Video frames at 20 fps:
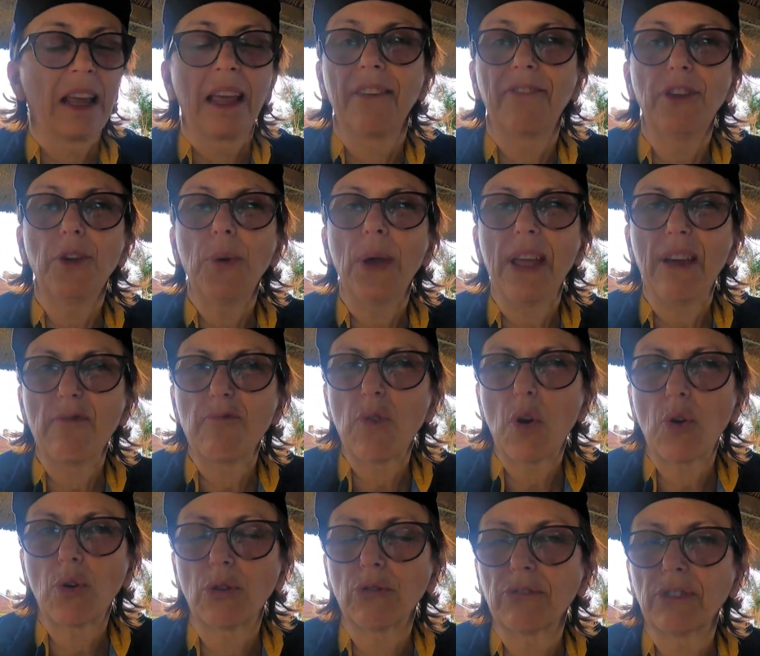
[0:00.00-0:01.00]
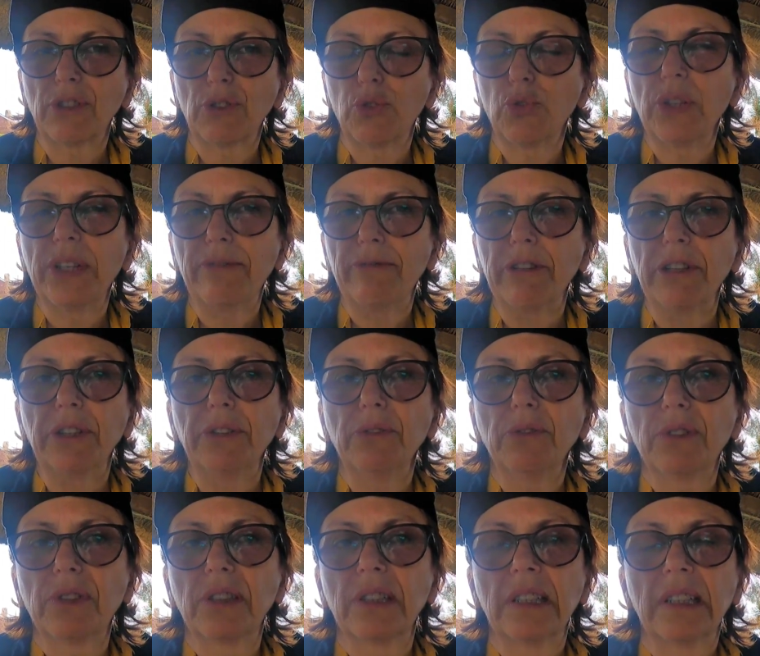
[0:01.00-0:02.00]
If you hit a rock or a tree
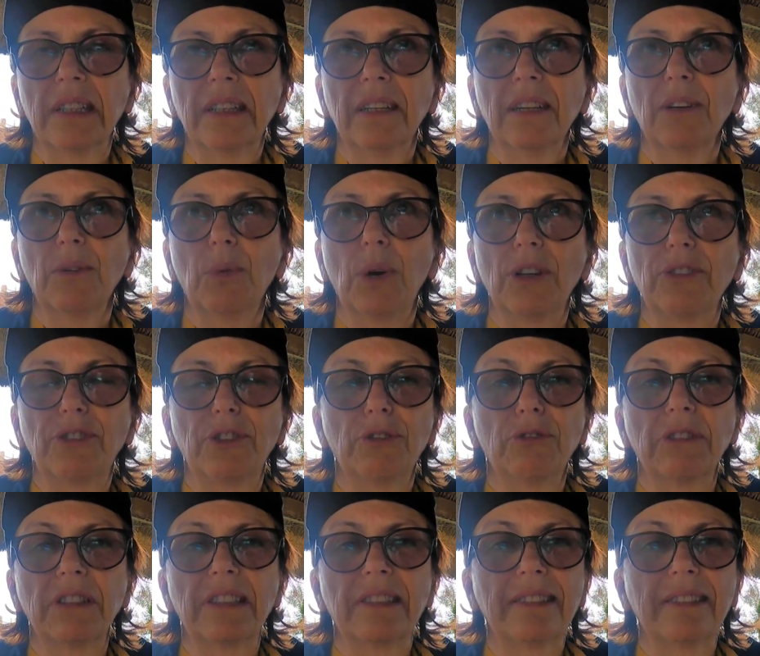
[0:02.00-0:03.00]
root whilst you're on the